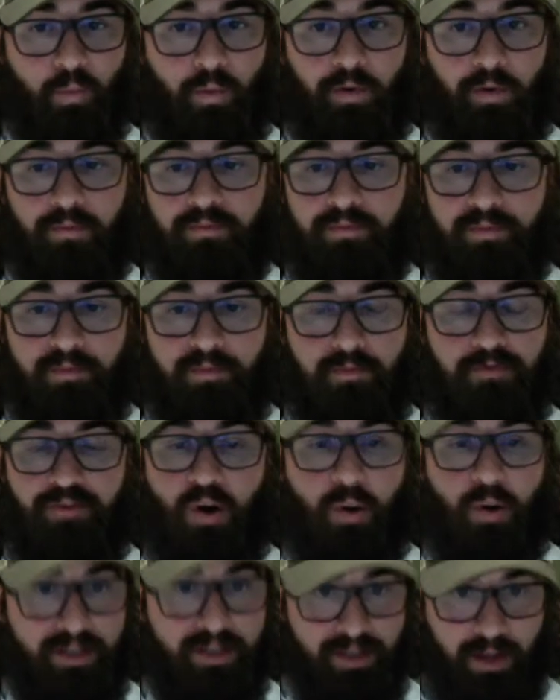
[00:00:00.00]
we'll
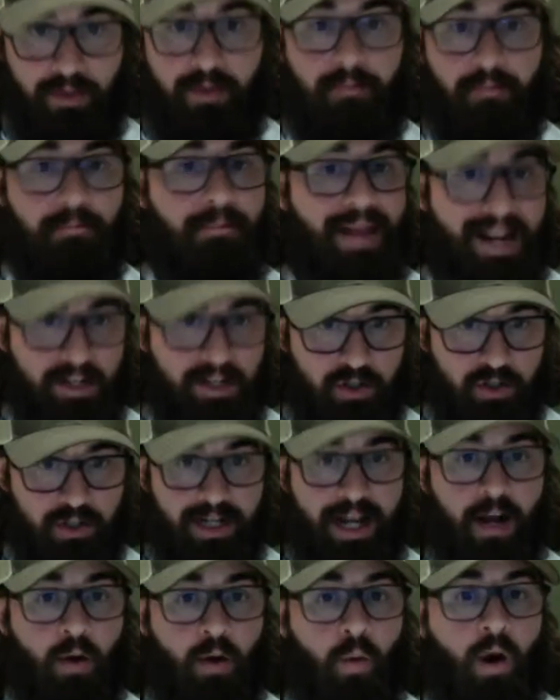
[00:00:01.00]
focus on the major
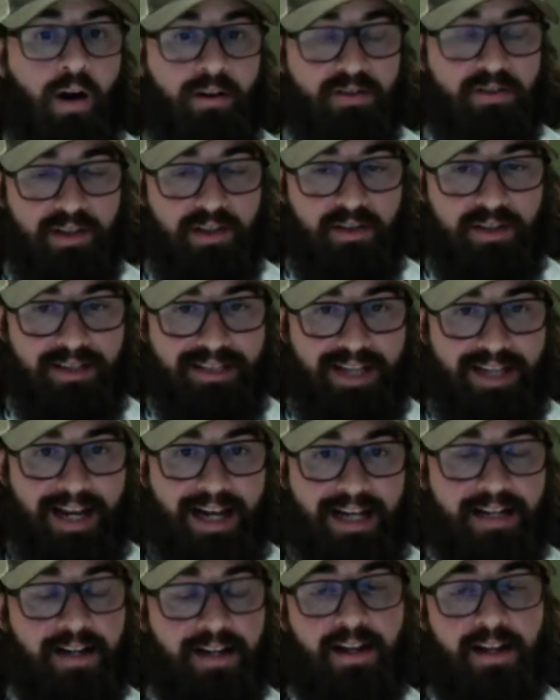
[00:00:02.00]
tailwaters of the
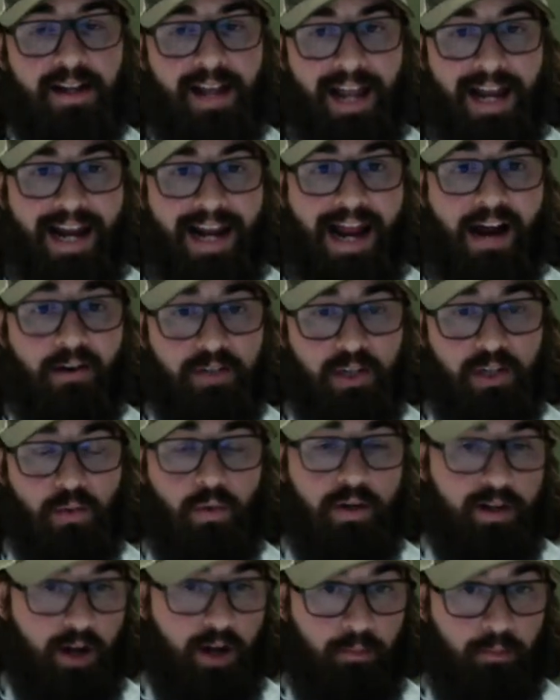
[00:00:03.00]
state and how you
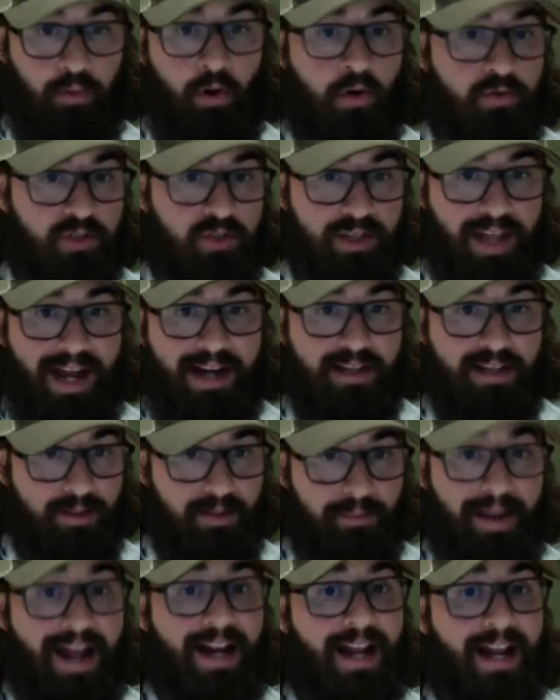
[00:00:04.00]
would approach that as a
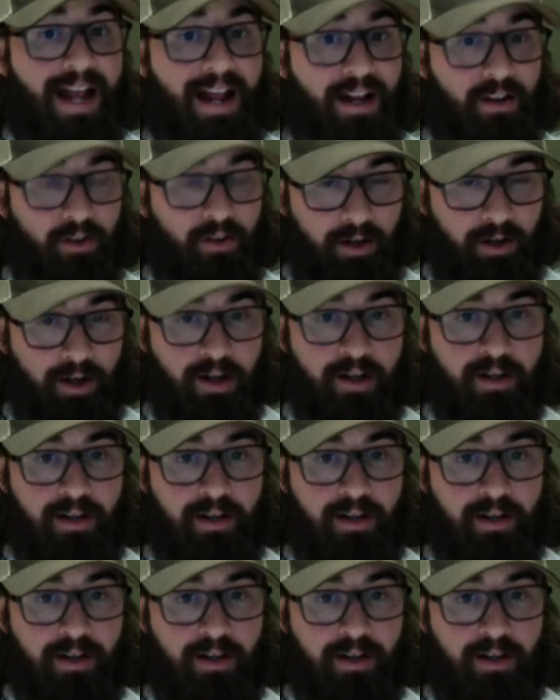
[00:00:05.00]
bank angler